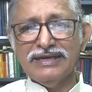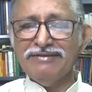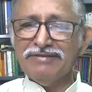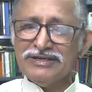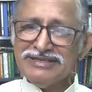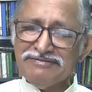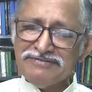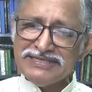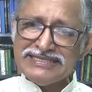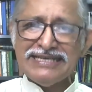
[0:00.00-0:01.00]
I want to
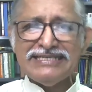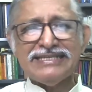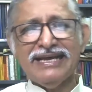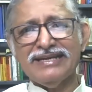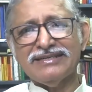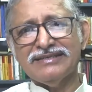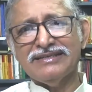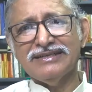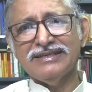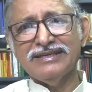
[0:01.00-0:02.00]
emphasize that
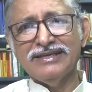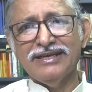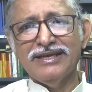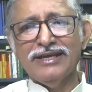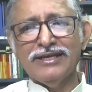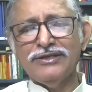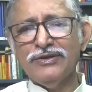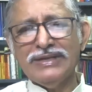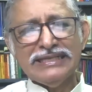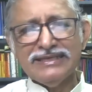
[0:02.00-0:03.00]

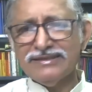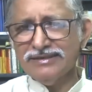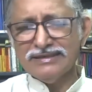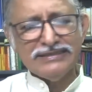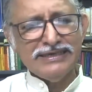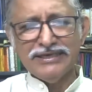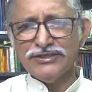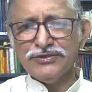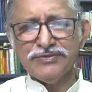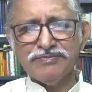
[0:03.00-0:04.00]
during the church
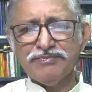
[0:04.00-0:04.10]
age,